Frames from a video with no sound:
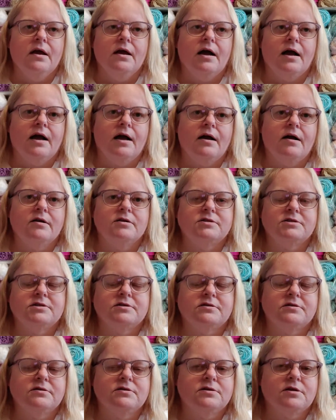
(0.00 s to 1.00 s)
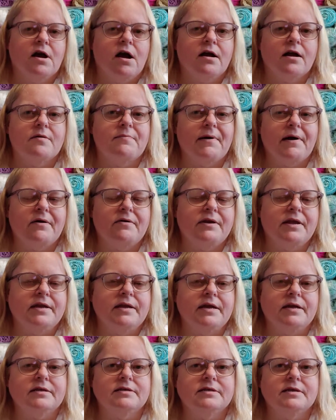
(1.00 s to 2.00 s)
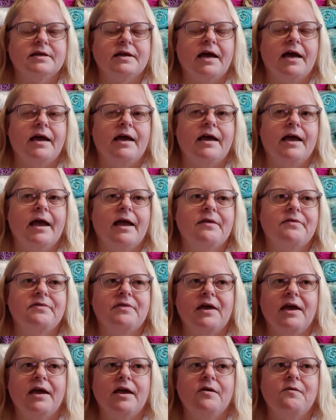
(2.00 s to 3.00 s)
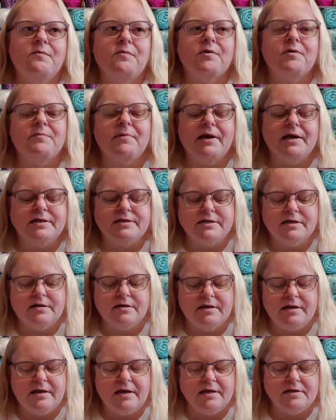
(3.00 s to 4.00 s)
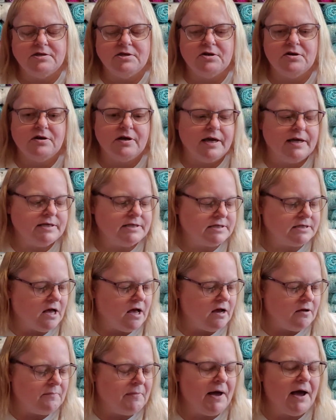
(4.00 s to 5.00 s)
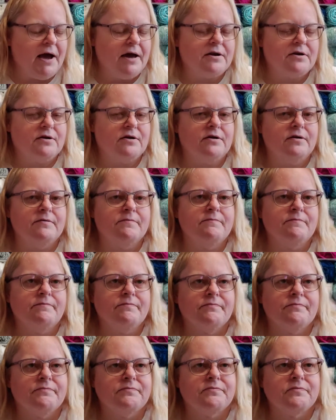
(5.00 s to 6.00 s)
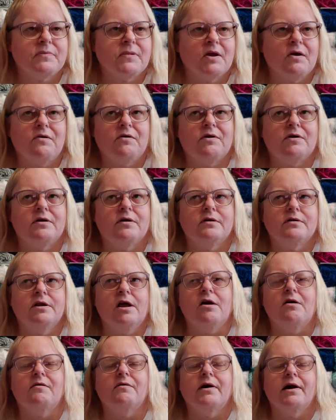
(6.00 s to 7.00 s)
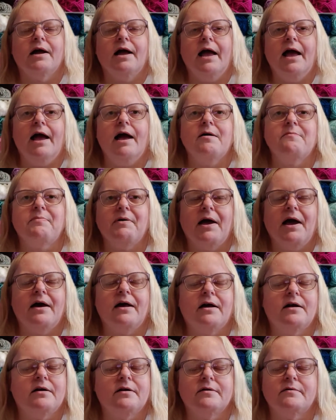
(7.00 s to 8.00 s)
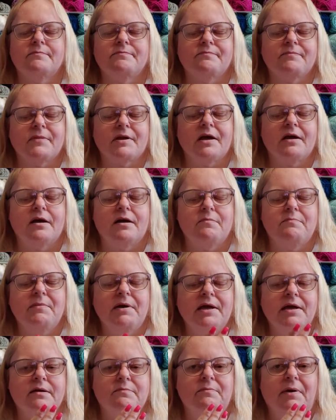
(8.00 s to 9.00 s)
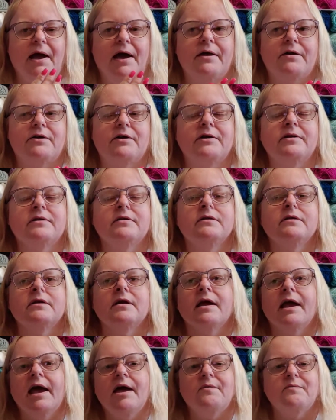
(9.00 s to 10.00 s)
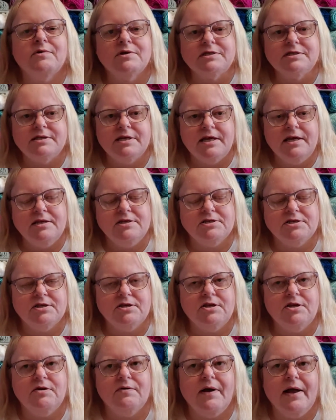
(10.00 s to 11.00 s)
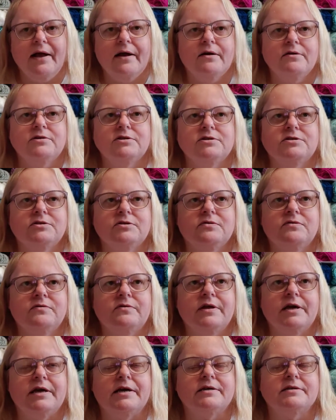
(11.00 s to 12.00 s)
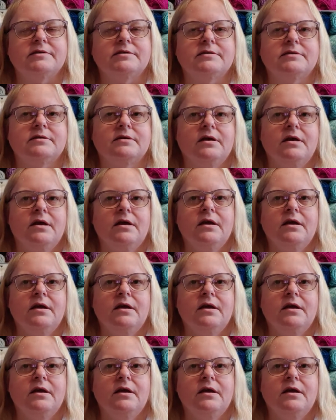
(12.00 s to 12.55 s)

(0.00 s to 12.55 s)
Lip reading: talk about knitting today, and they were basically, they took a sock pattern, or no, a hat a mitten pattern, and was teaching you how to do this